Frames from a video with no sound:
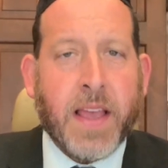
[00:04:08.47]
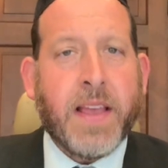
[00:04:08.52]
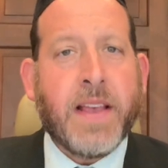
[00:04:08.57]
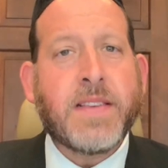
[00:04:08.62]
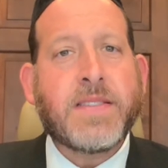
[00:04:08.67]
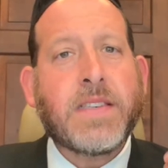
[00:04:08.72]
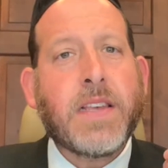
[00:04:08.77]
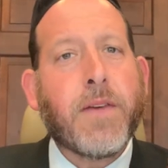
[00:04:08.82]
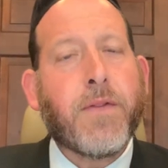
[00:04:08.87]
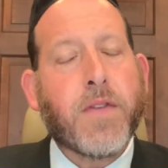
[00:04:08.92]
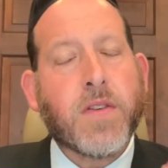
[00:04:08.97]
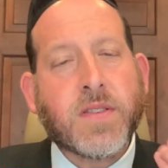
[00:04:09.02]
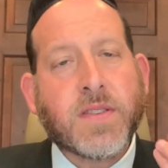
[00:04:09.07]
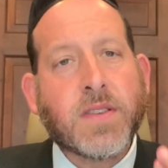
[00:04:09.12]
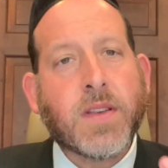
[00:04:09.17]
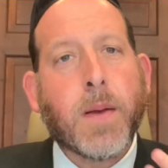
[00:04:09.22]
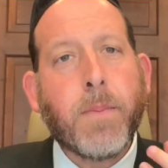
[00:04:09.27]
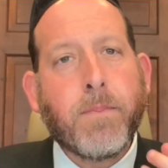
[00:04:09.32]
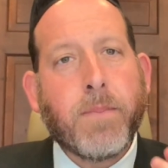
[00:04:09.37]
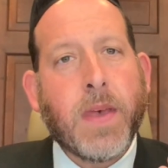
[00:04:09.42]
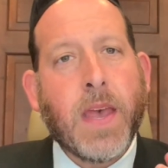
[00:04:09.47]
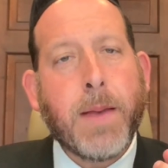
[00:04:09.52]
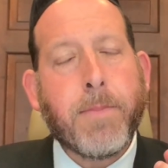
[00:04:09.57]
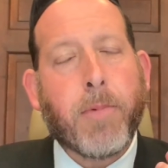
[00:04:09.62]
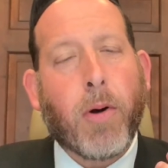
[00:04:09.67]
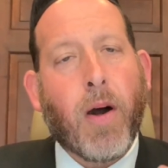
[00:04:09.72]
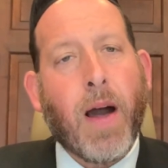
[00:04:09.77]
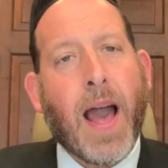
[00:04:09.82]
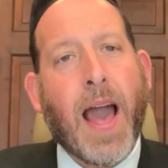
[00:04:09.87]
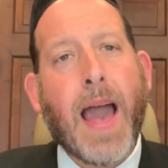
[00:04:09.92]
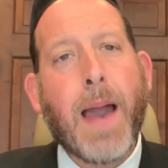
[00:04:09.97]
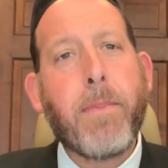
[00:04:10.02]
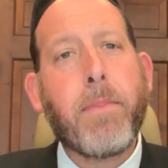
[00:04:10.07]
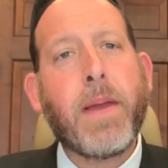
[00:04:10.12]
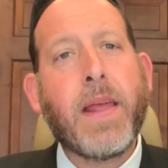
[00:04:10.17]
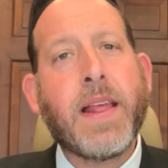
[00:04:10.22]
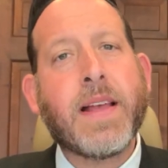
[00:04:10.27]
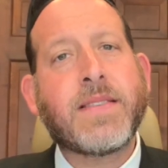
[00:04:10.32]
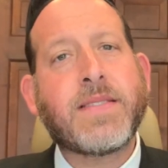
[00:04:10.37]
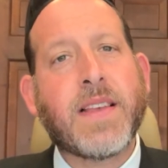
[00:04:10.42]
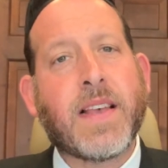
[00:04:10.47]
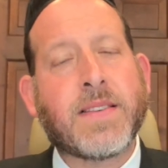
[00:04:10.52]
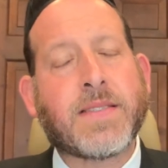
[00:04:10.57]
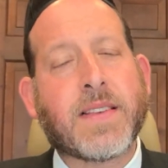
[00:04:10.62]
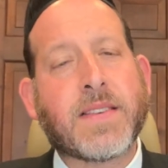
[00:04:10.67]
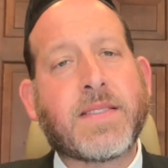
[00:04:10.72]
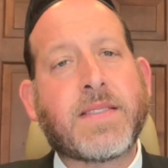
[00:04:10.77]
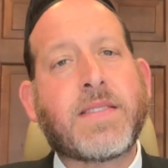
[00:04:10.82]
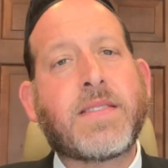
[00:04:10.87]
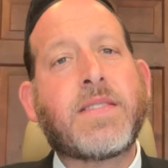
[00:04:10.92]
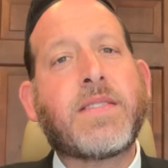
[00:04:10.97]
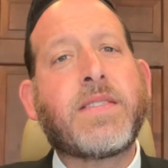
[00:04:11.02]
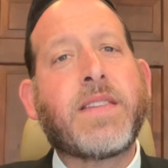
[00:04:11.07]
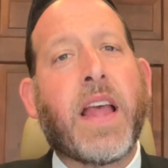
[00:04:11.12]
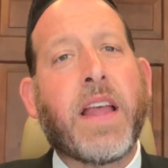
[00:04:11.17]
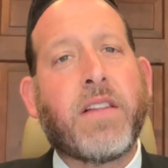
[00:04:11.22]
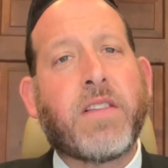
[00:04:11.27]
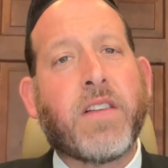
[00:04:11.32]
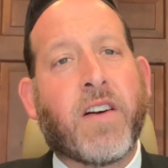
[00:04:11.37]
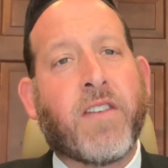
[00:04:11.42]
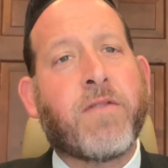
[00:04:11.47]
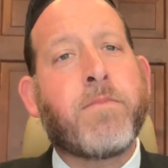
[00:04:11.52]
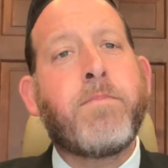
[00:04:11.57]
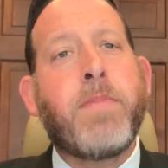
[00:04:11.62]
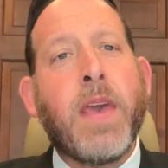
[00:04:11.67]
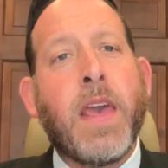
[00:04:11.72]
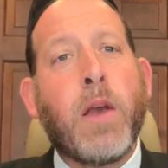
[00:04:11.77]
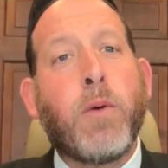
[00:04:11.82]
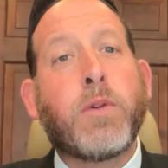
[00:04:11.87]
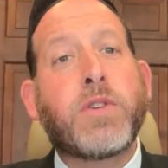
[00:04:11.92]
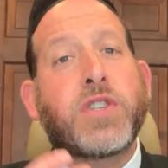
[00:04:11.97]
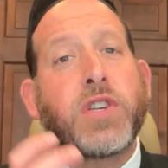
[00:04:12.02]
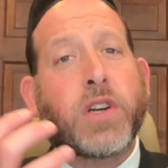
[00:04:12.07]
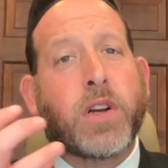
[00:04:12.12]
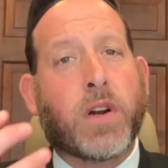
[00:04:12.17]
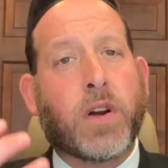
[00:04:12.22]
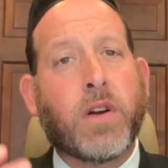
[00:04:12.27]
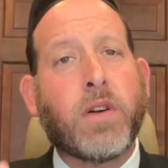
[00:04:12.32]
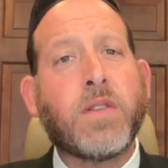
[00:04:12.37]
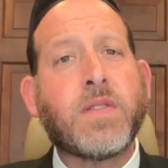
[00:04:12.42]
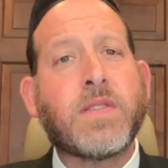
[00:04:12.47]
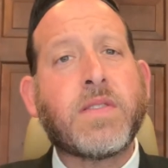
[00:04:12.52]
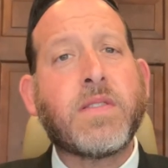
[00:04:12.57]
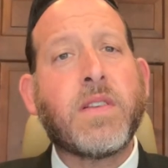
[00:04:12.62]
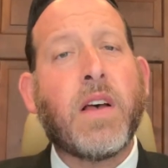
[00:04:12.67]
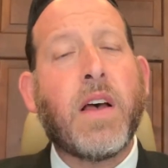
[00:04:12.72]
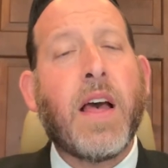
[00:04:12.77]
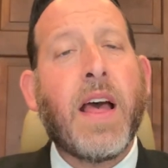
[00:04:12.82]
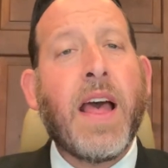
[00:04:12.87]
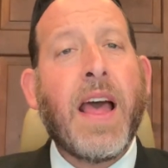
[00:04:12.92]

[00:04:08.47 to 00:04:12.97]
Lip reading: You see, for some people, happiness is a state of being which occurs